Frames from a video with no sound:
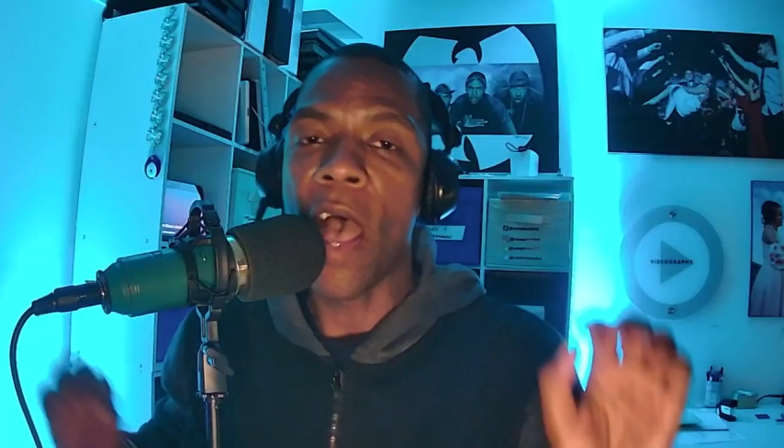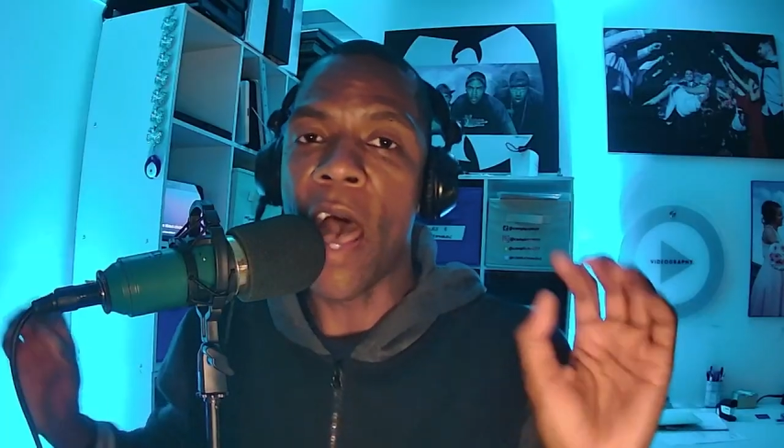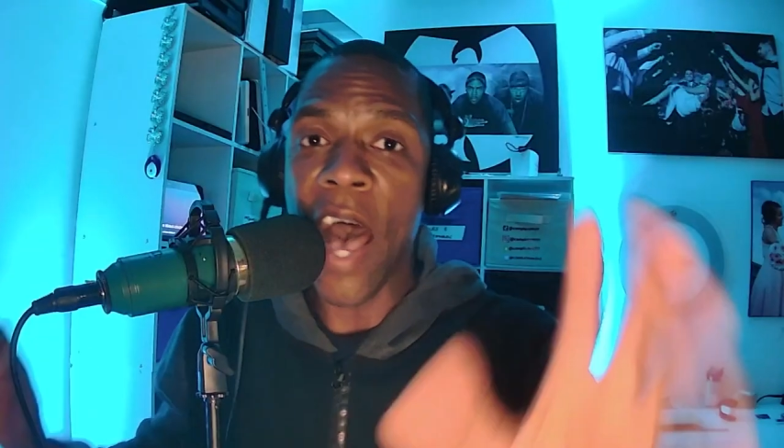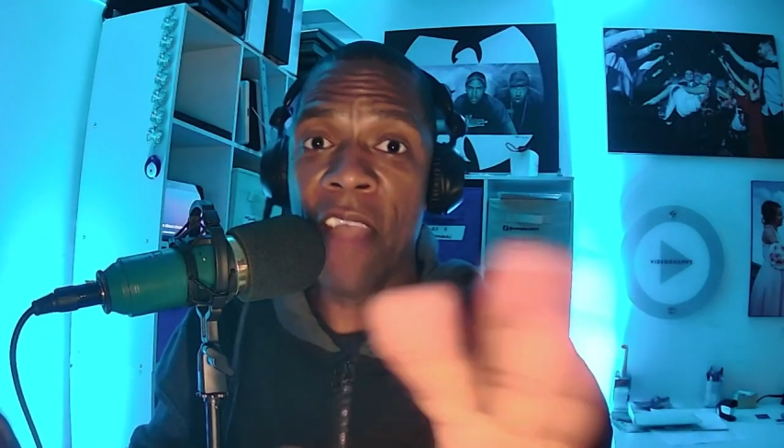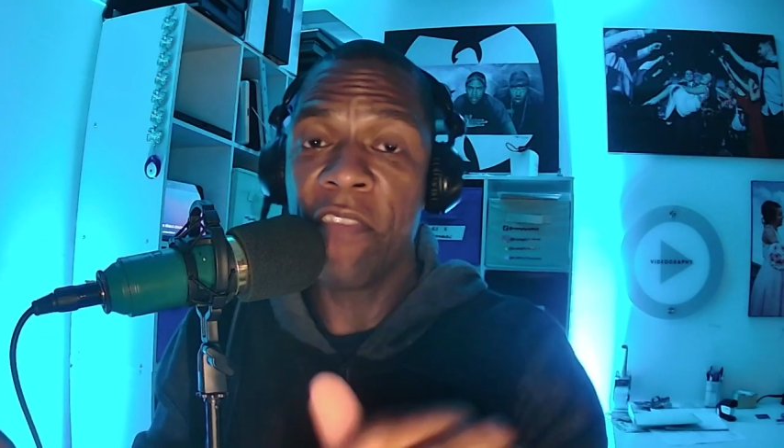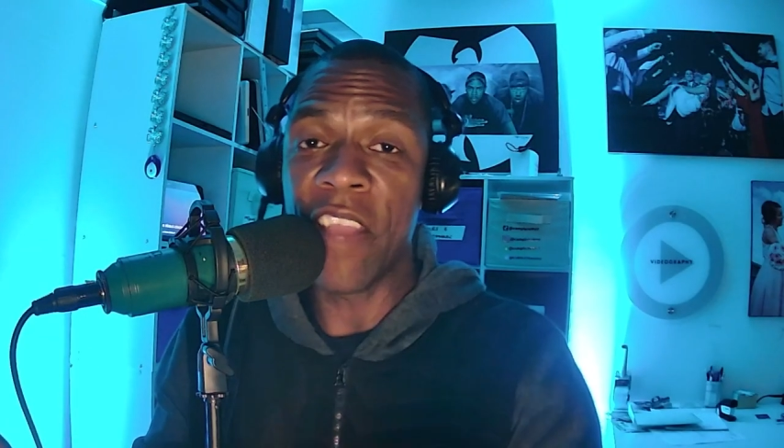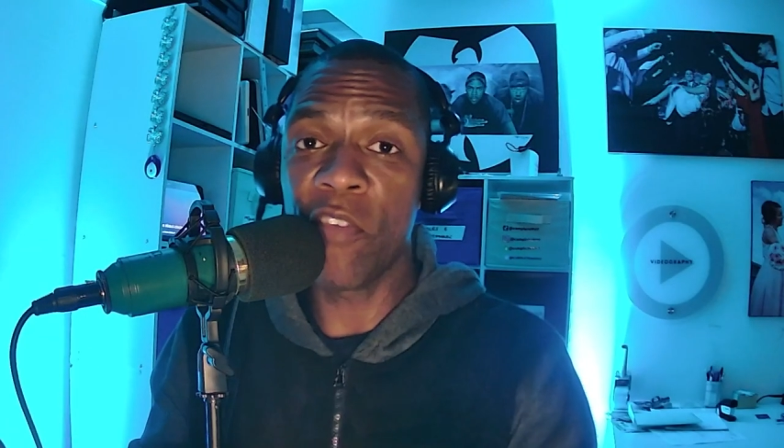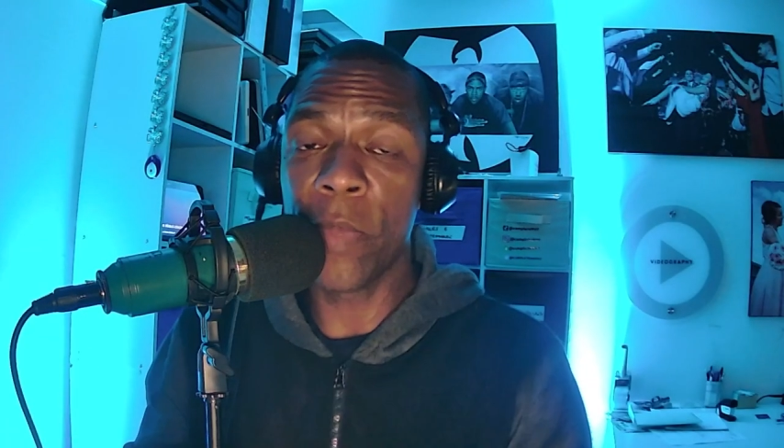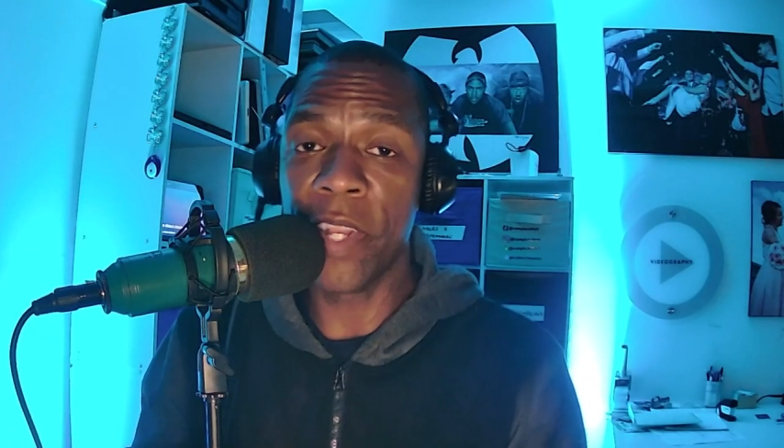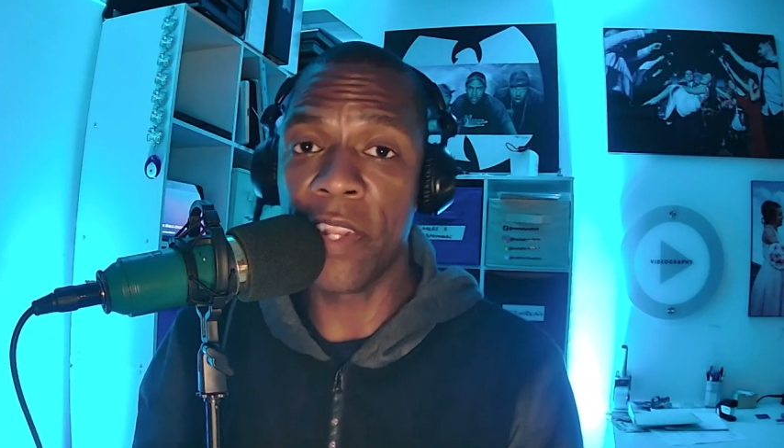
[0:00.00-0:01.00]
I've
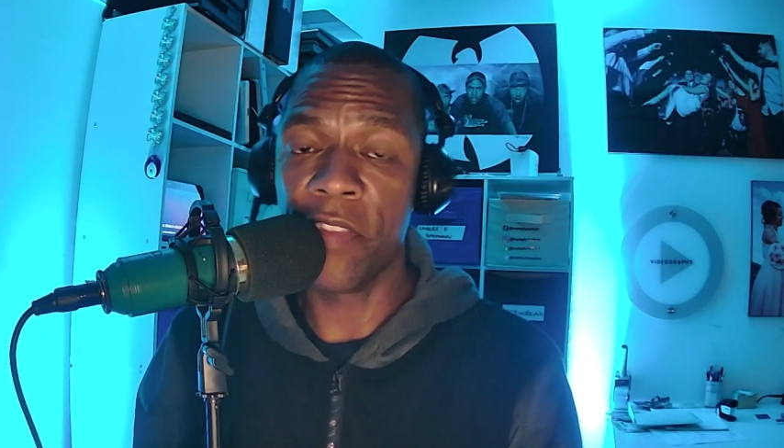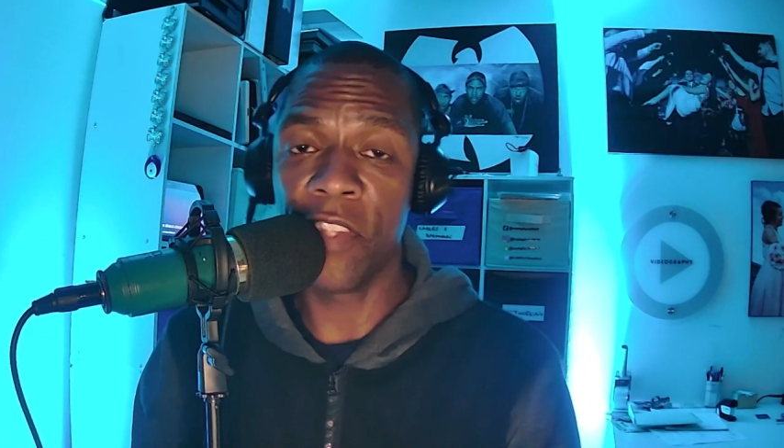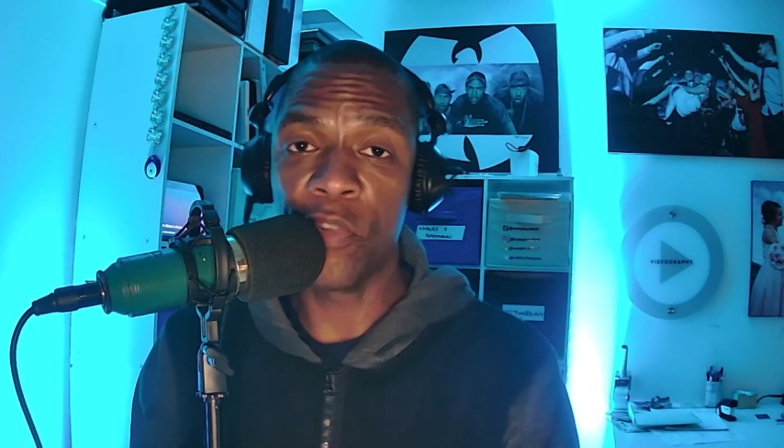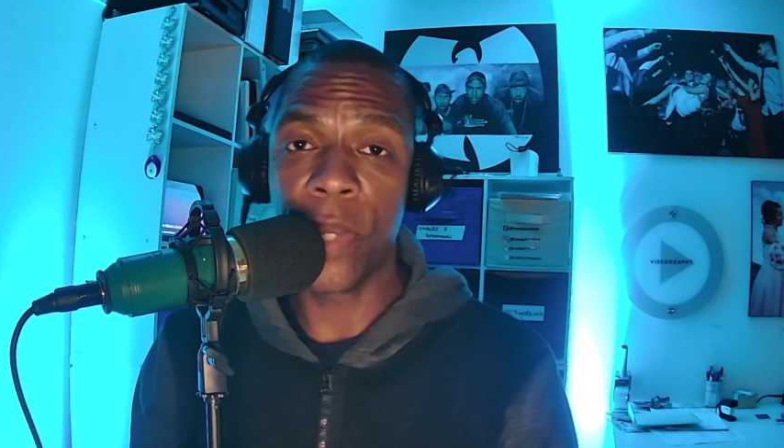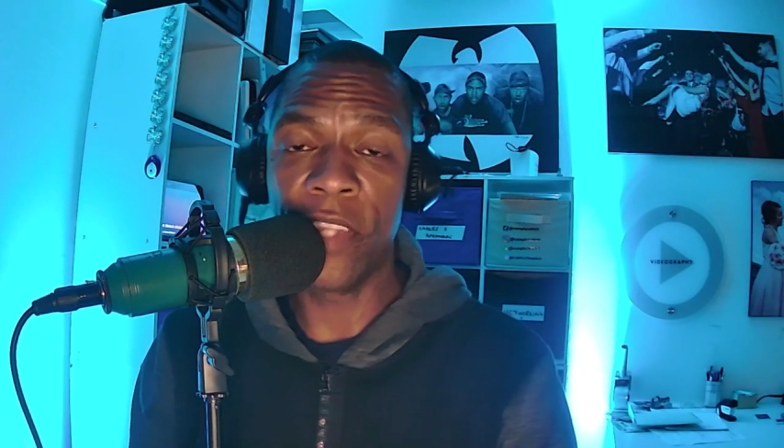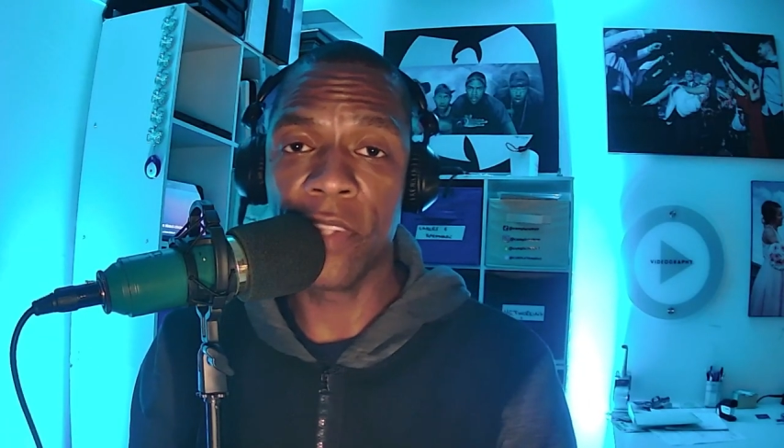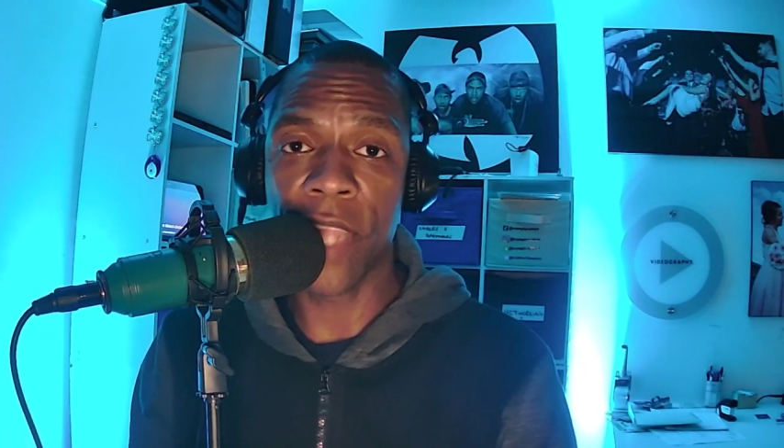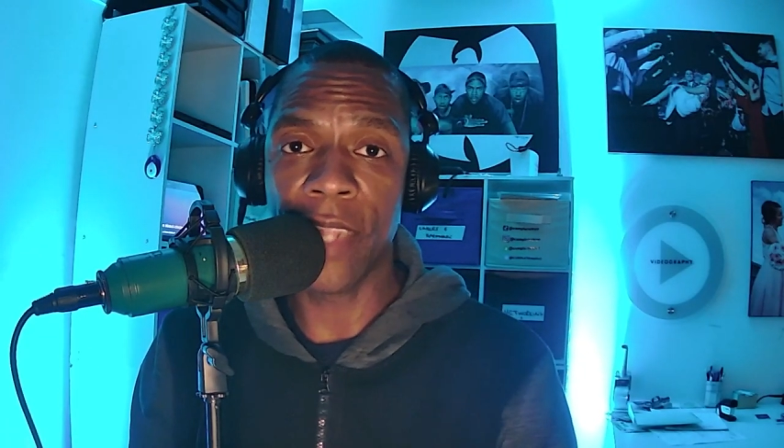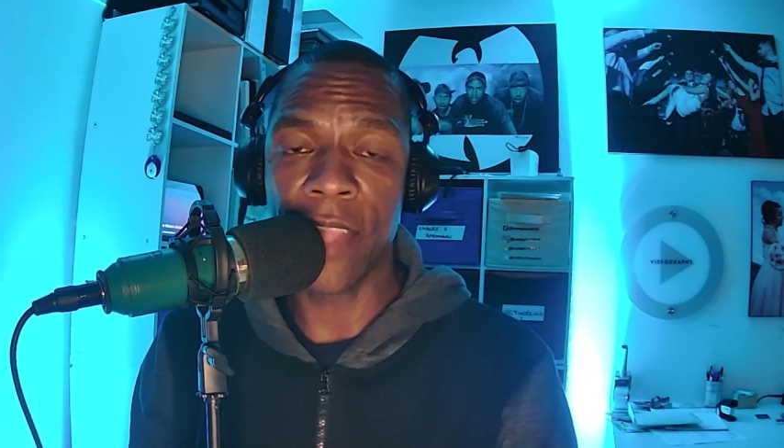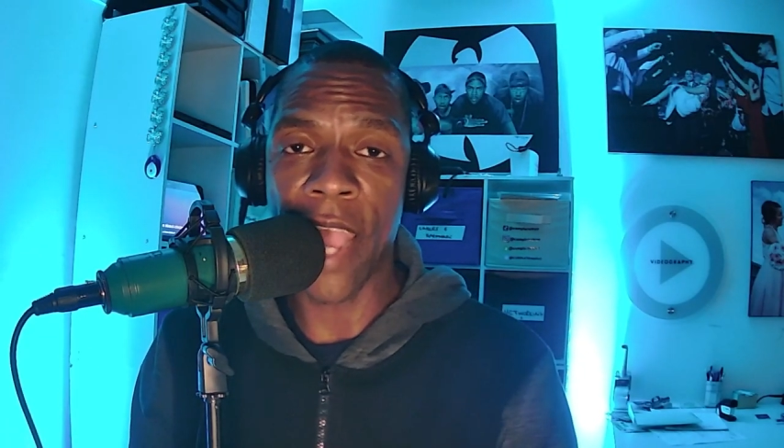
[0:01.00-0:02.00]
never been in a situation
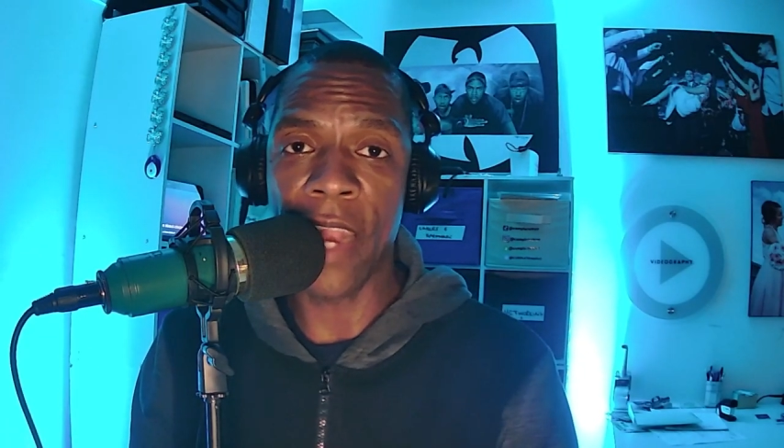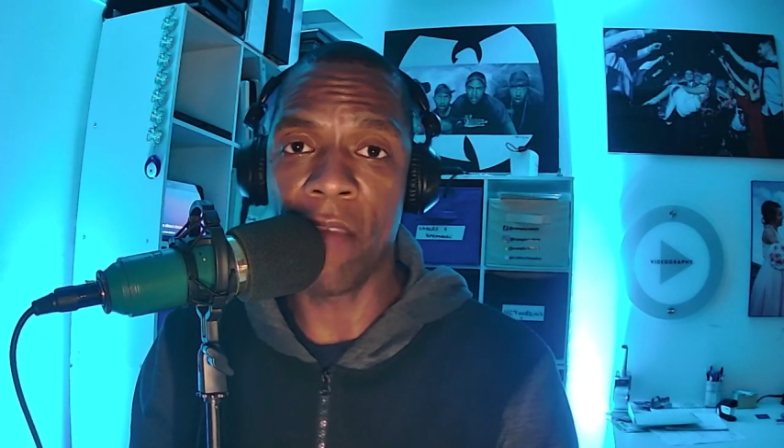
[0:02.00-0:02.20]
like that.